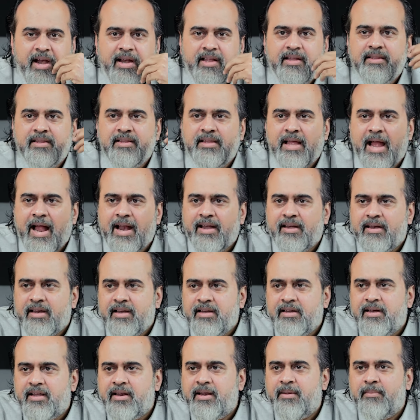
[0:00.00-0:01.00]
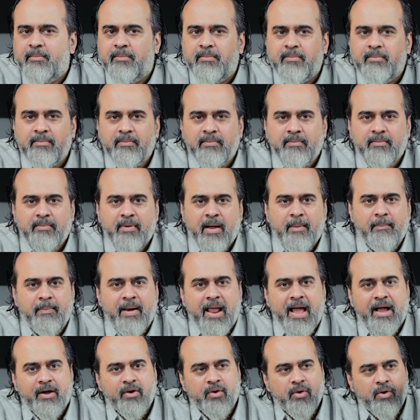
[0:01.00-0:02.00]
And in that interim, a
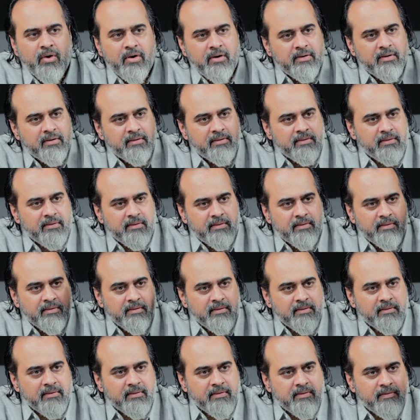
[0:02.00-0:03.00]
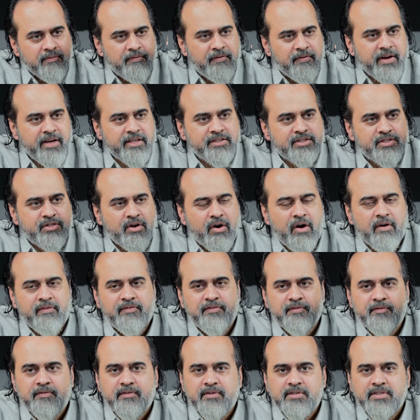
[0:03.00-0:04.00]
black hole finished
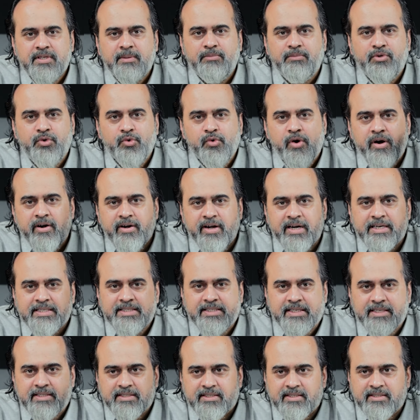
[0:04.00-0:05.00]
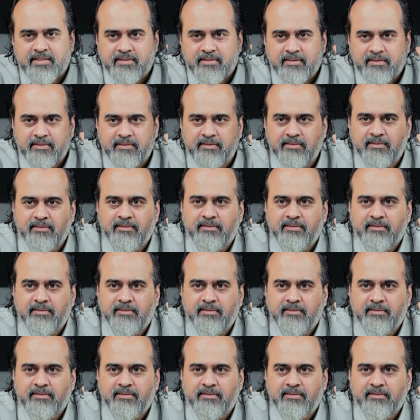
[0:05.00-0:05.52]
off some 200 suns.